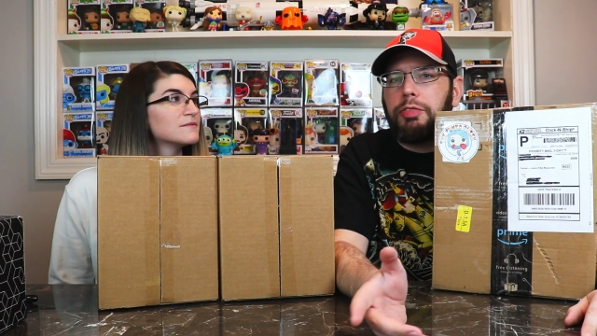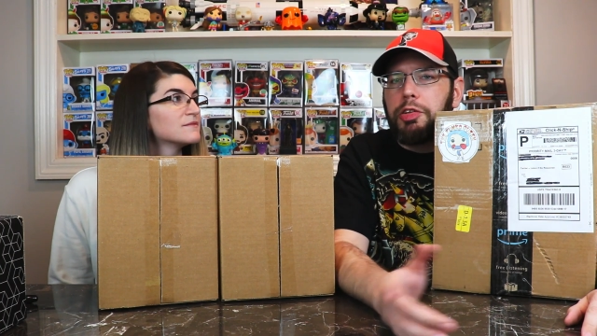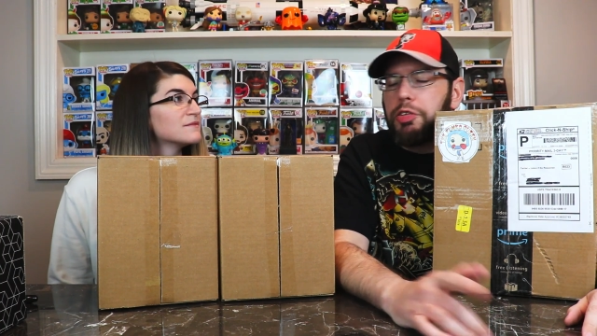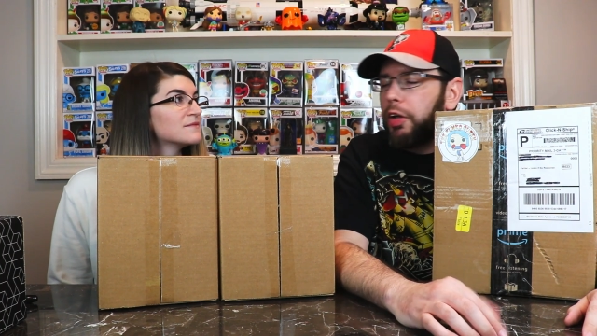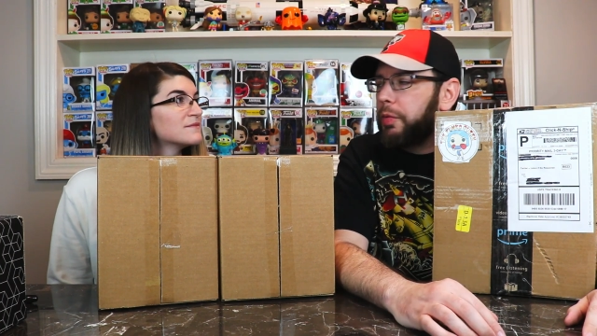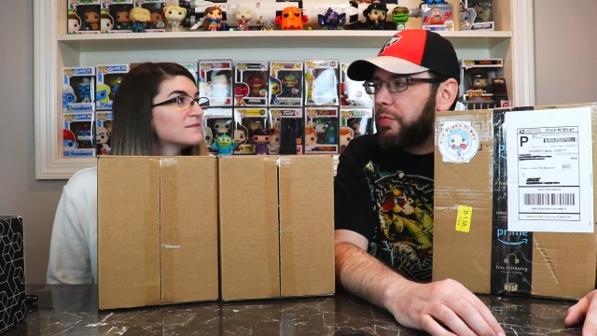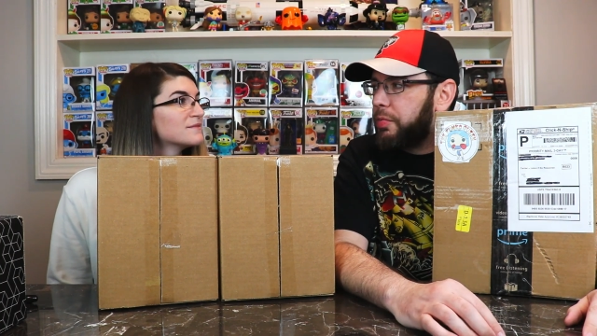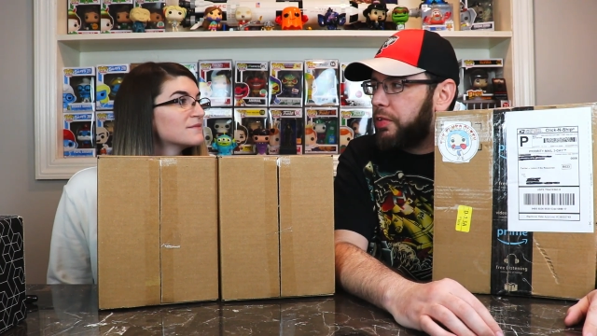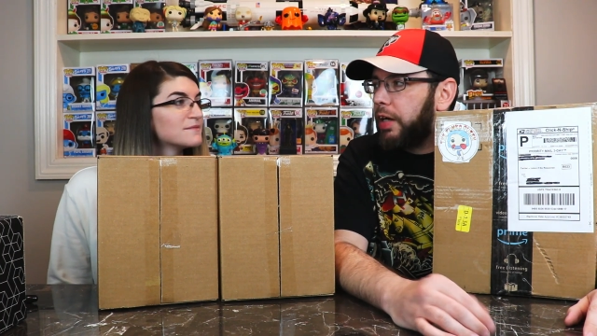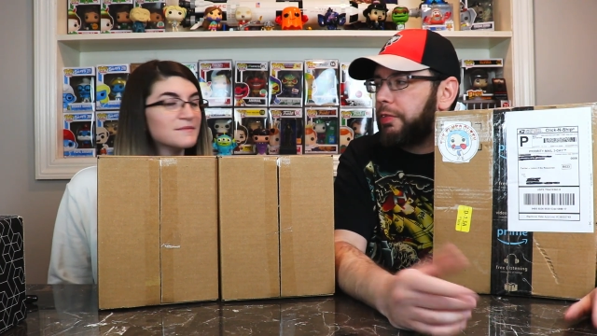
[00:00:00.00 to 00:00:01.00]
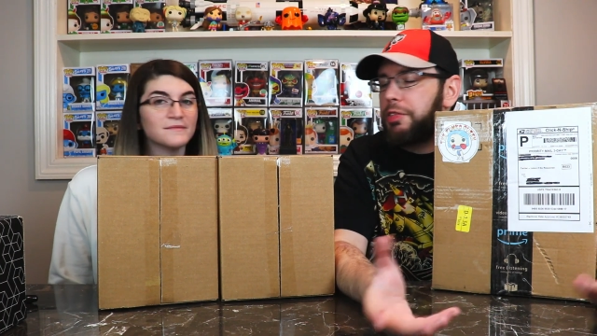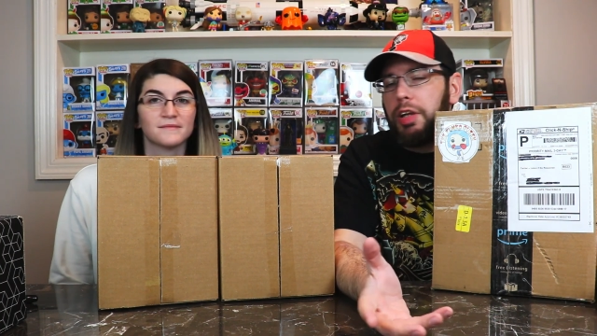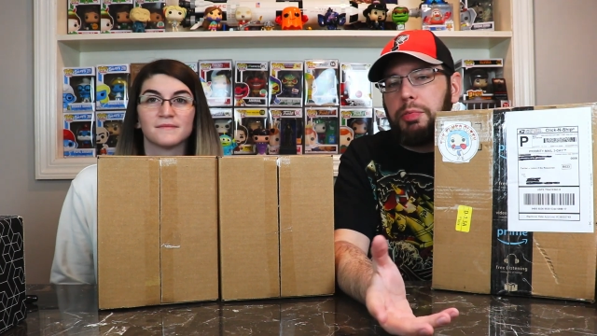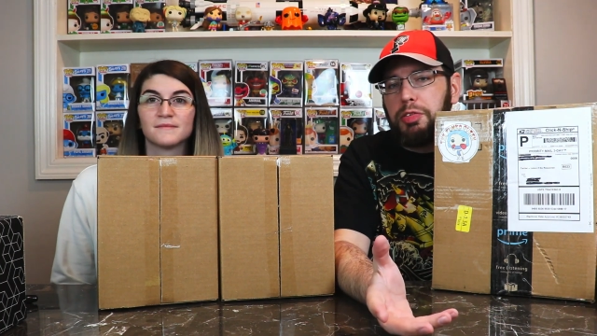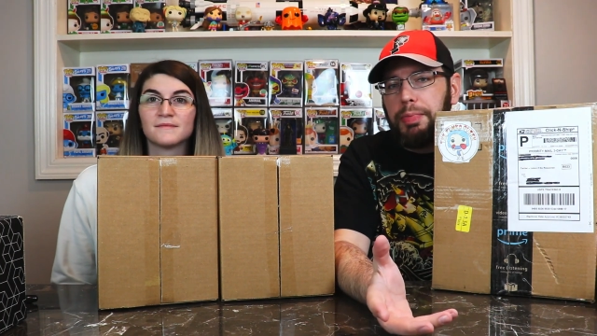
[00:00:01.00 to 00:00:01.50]
Speaker 1: We sold him some stuff. We sent
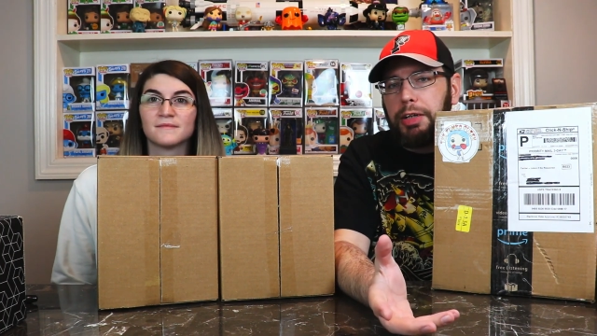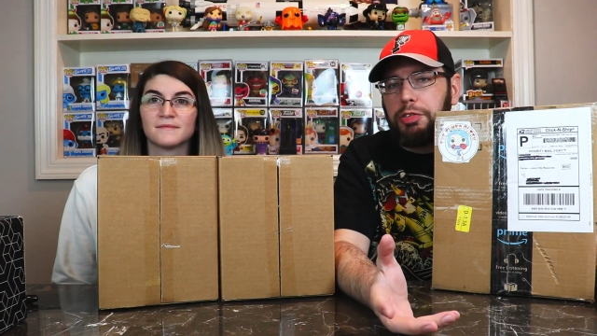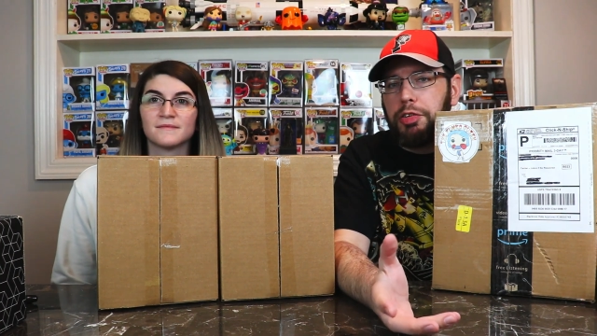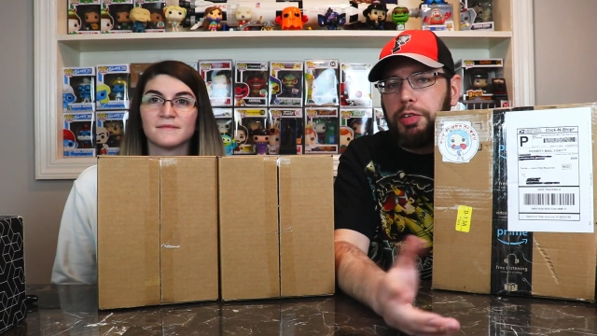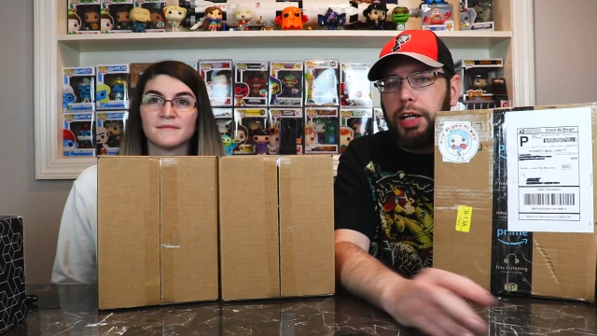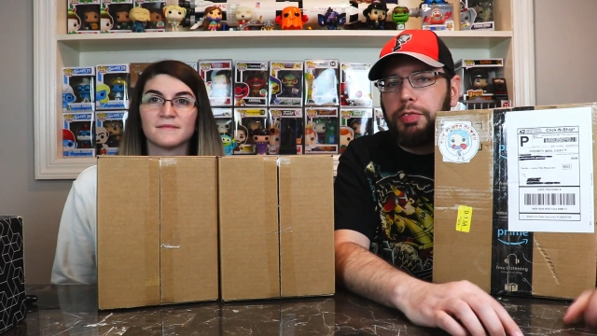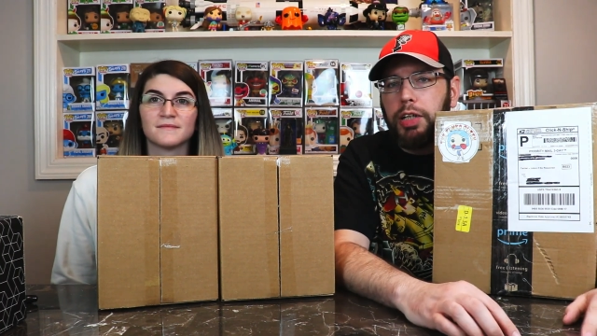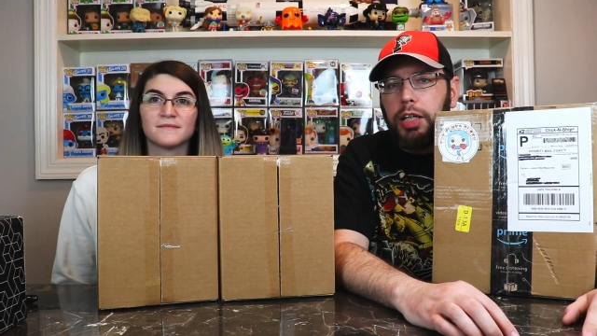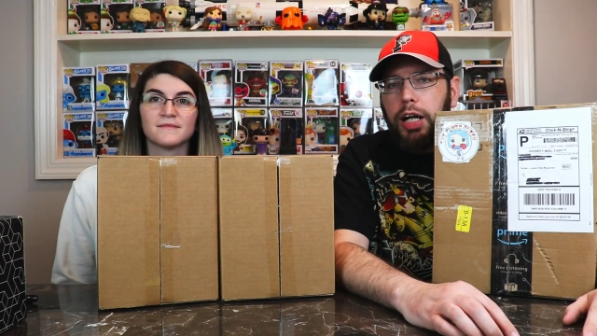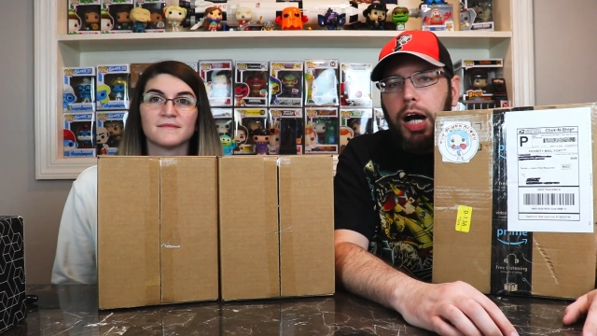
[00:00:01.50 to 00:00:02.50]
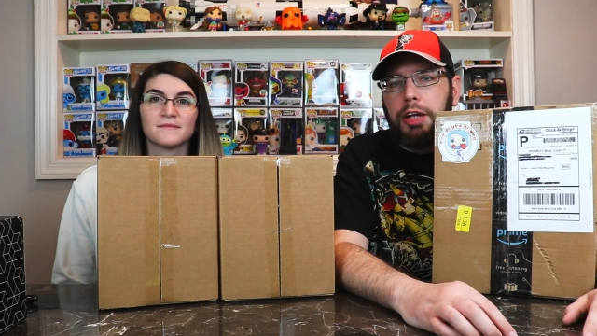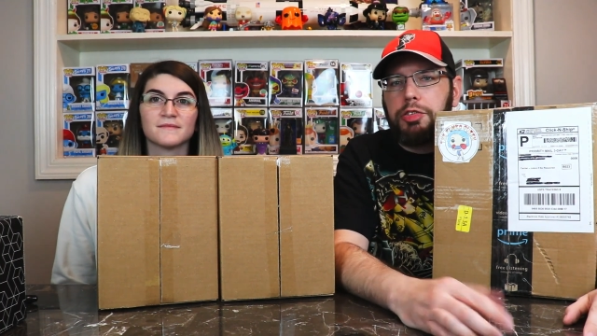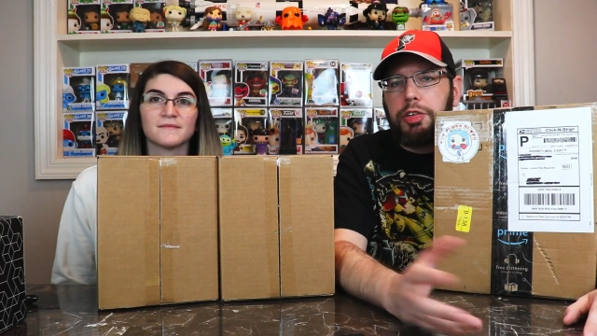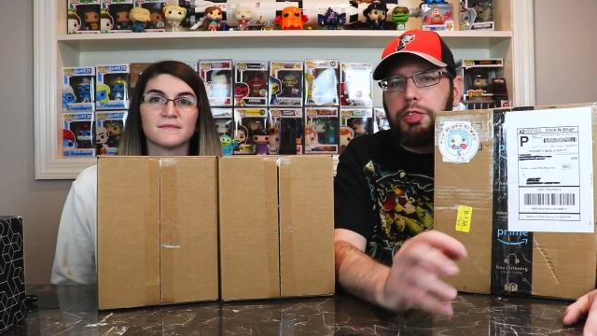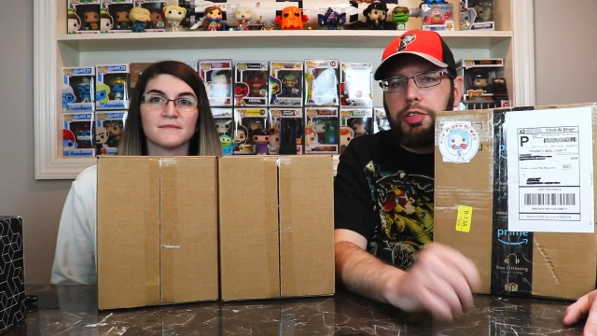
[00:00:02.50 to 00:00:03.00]
him some extra stuff uh,
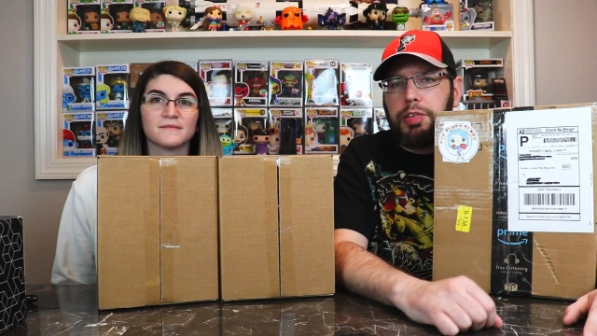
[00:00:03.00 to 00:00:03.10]
just because he